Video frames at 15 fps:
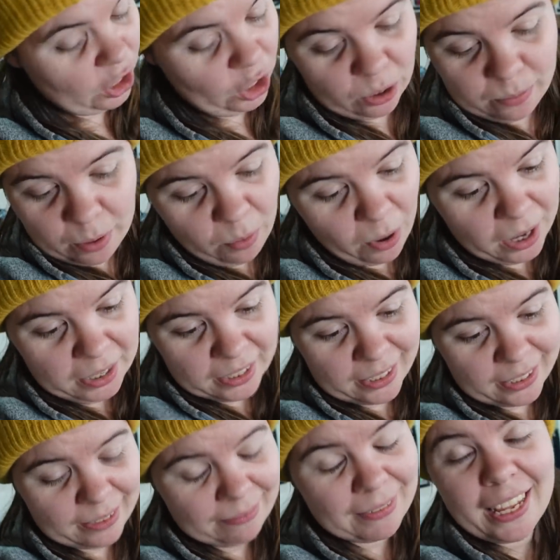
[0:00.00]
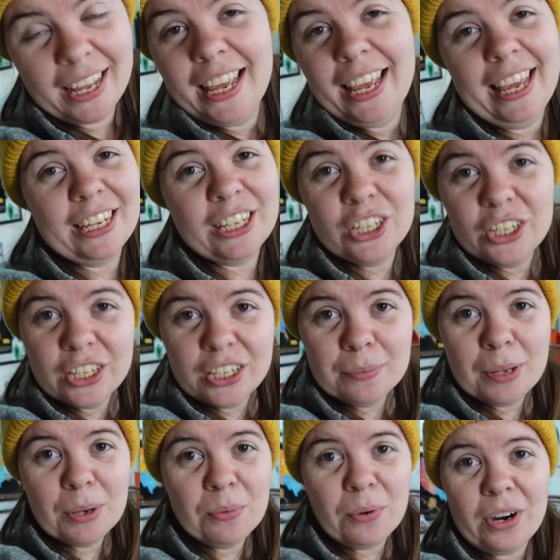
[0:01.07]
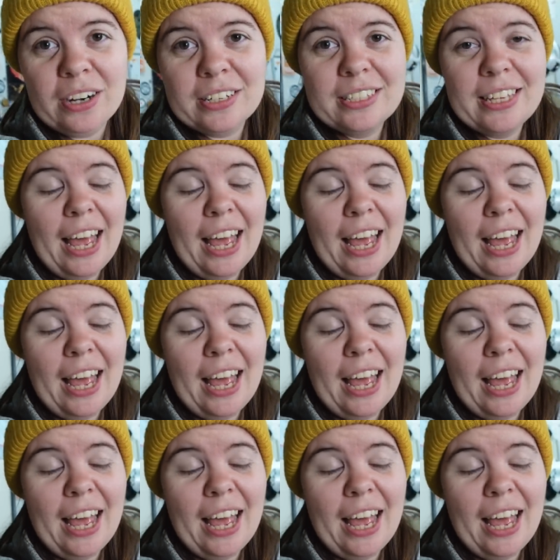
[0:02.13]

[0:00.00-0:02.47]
Could be worse. It could be worse.